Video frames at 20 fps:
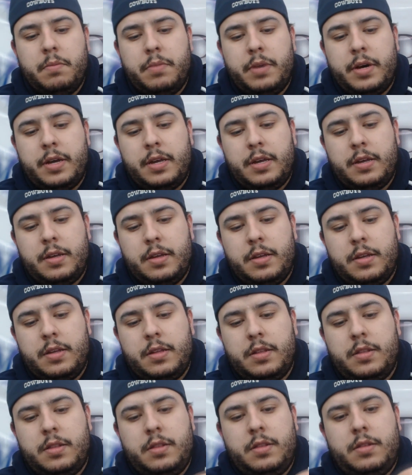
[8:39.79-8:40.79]
But
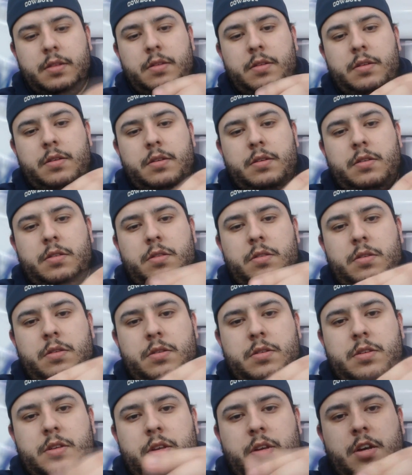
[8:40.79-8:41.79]

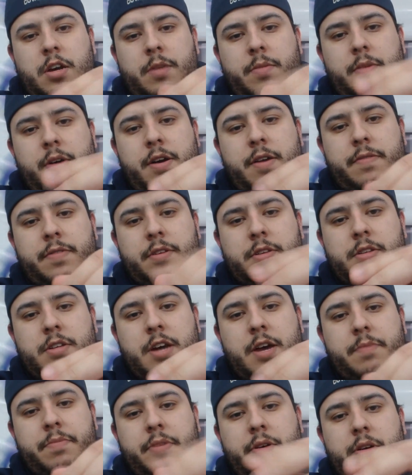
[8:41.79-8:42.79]
it's gonna come off, this
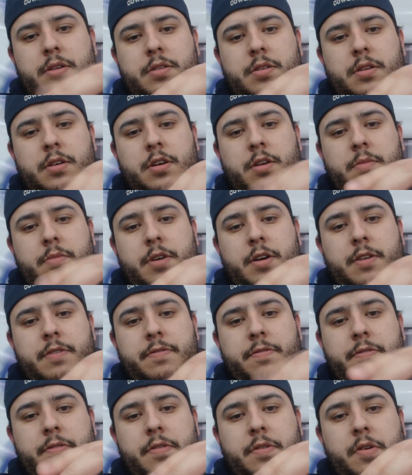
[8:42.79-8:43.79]
top part's gonna come
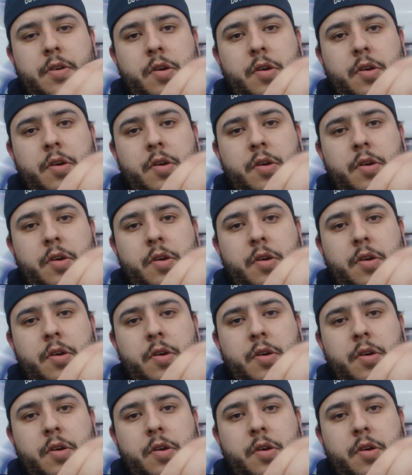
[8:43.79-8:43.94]
off